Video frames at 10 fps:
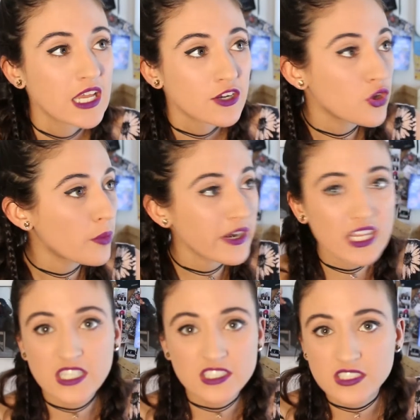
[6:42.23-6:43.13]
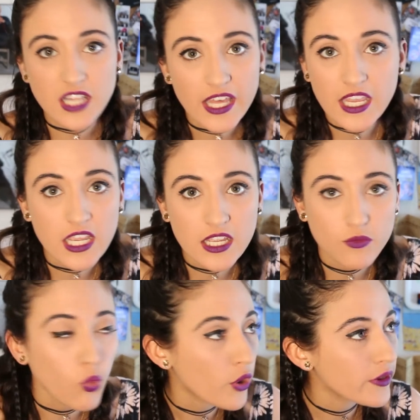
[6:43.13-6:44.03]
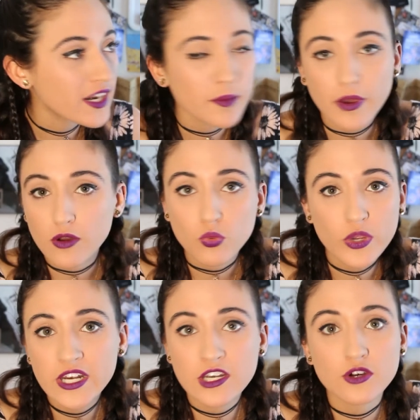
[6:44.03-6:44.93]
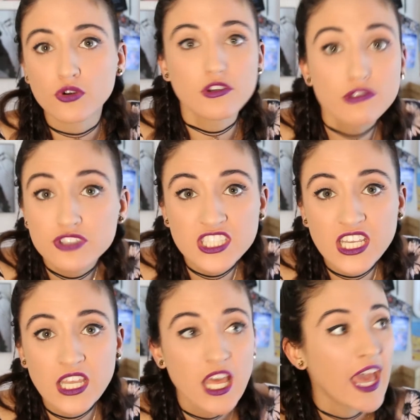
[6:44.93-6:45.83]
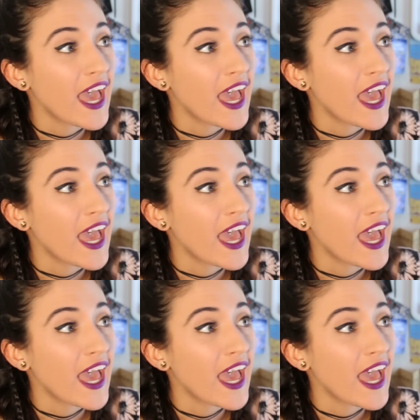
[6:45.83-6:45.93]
Nobody is like worried about winning or losing.